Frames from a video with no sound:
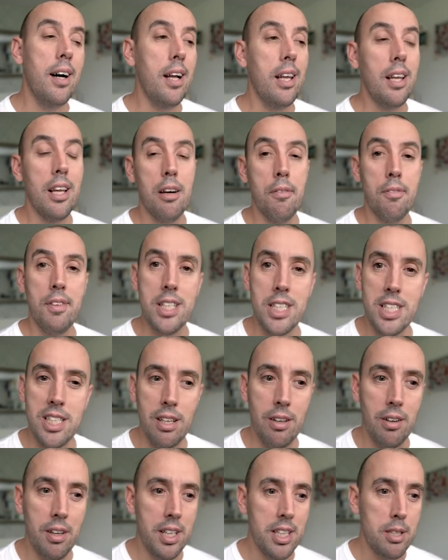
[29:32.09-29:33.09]
I love this
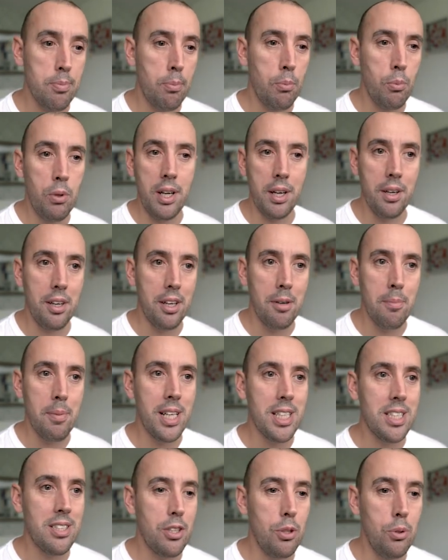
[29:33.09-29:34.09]
slider. It's one of the
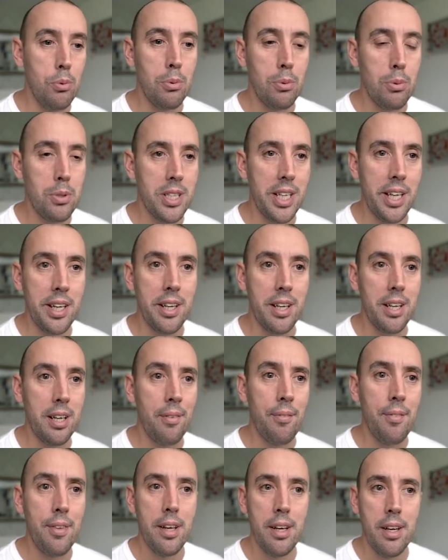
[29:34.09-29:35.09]
best tools in
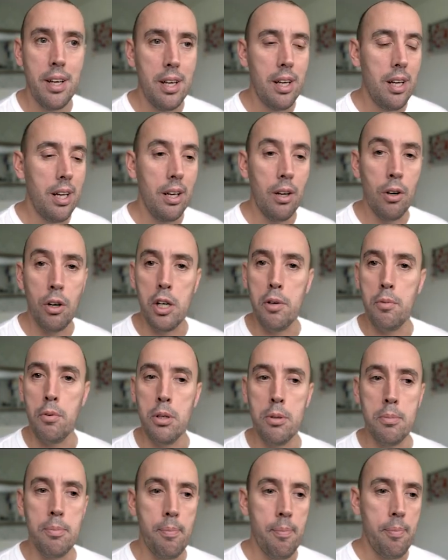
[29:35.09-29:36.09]

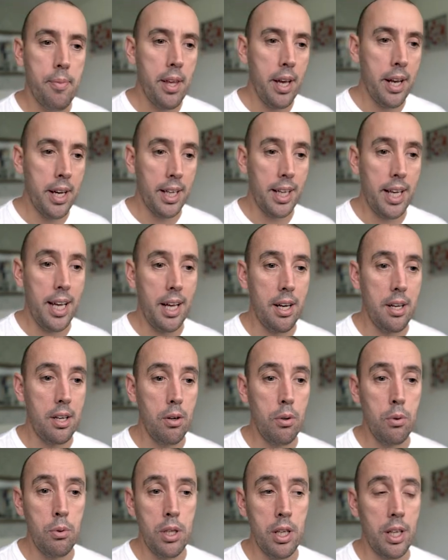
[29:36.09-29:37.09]
Lightroom. And again,
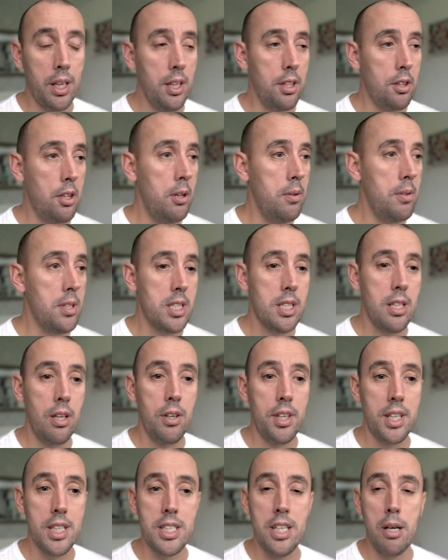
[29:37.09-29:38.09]
all you're going to do is
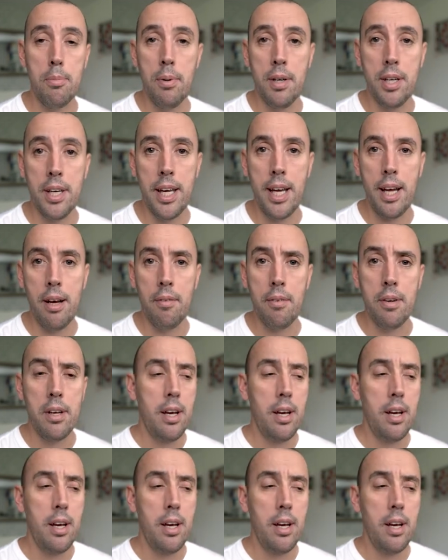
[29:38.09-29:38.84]
slide this up and down.